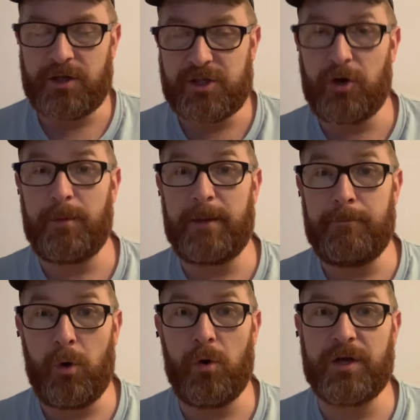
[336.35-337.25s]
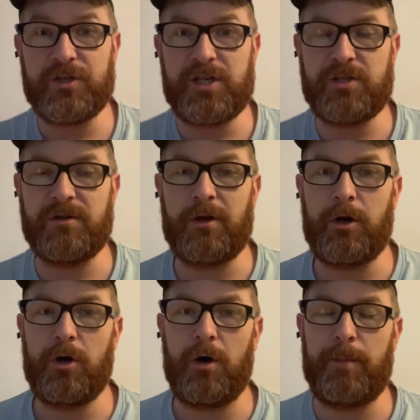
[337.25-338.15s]
considerably more consistent
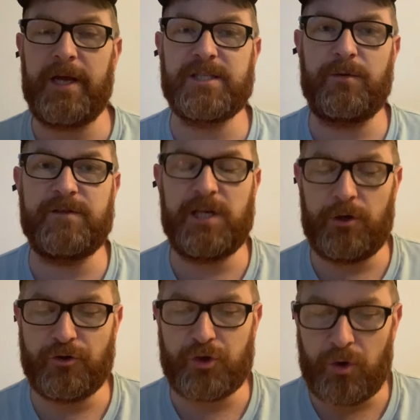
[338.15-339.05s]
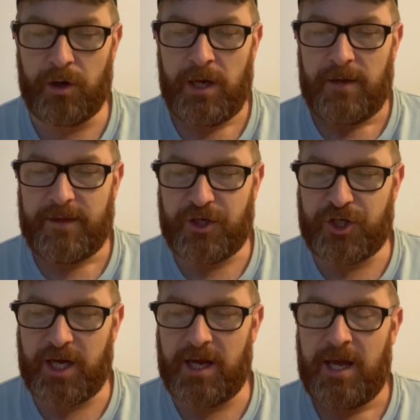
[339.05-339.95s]
than a lot of players that we've seen on tour
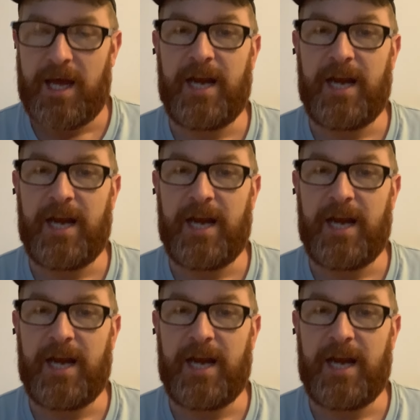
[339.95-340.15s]
this year.